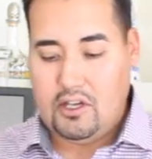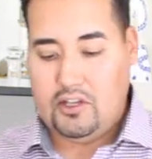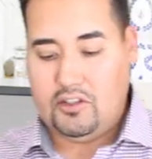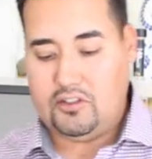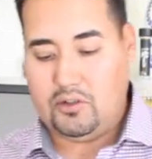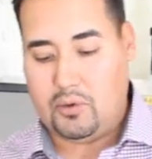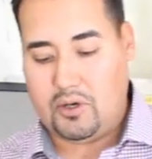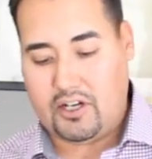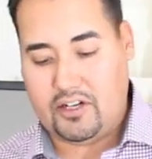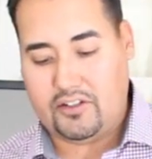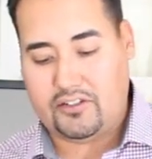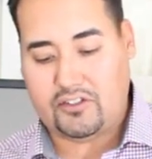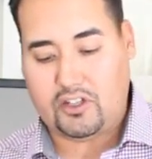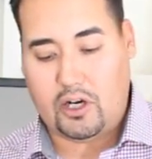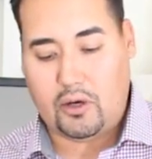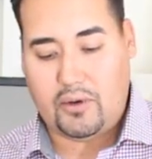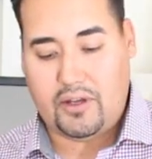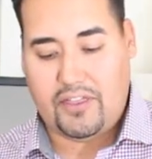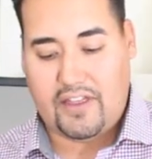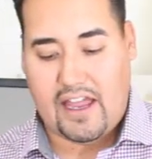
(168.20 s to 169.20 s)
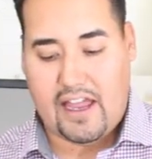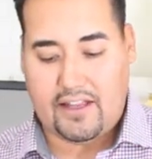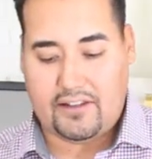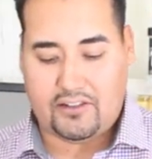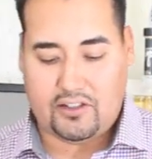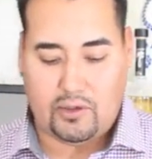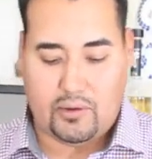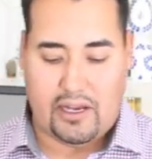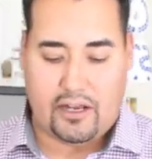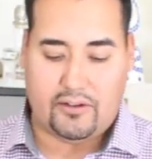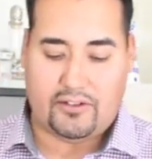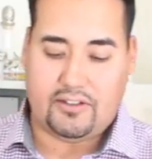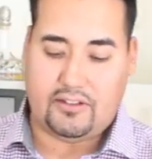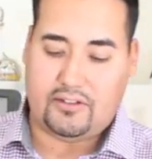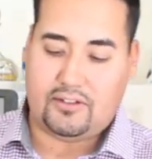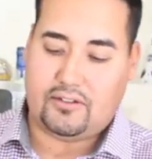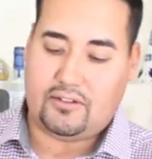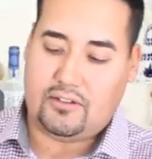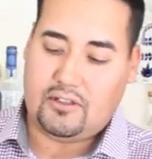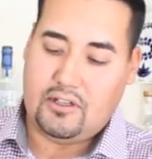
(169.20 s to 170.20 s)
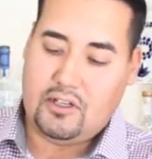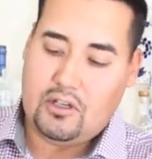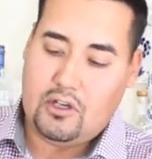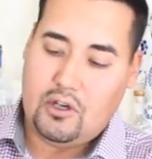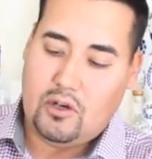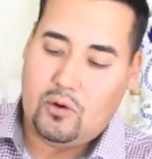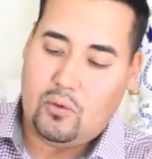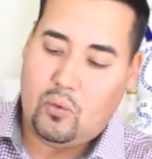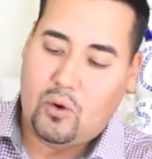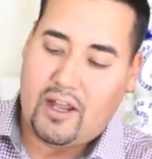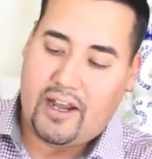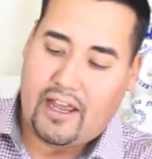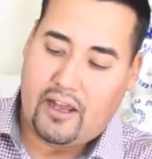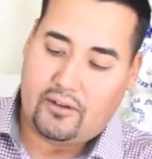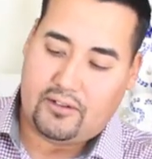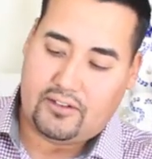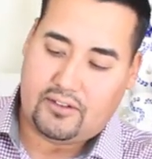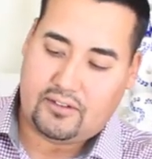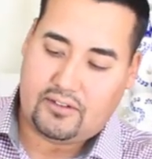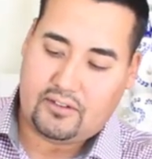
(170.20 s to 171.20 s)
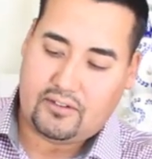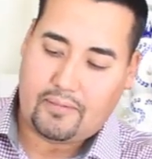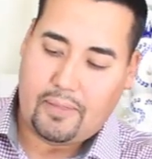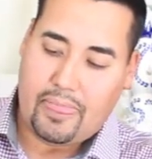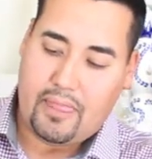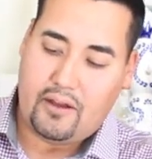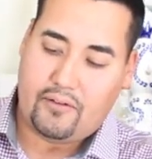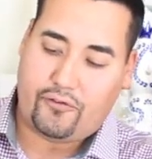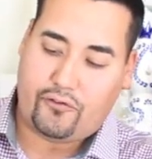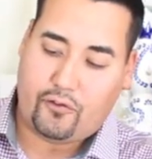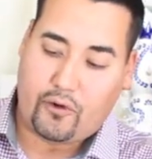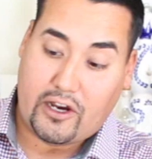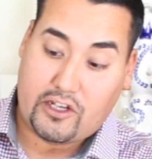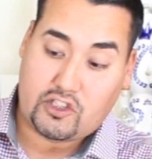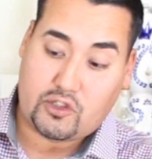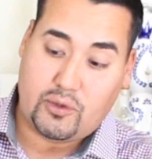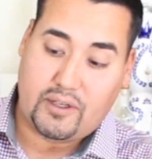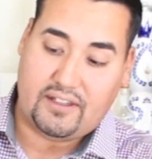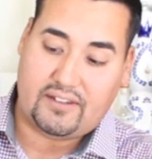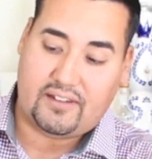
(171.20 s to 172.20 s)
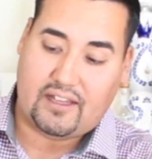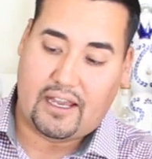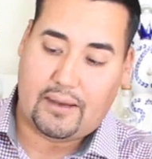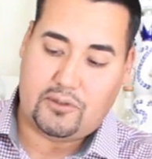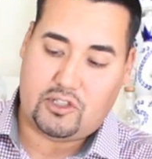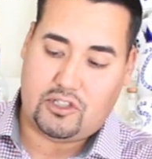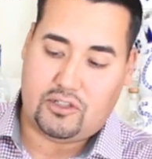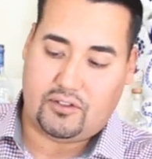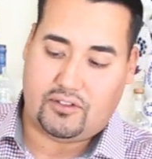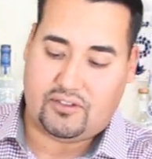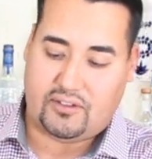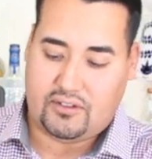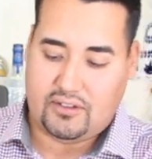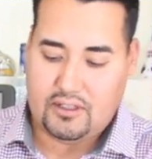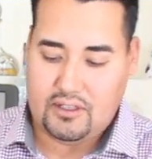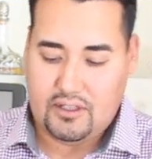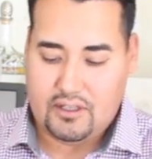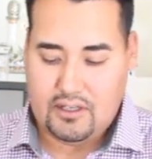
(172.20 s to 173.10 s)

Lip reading: So we're going to start with that, 2 ounces, 1 ounce of fresh squeezed lime juice.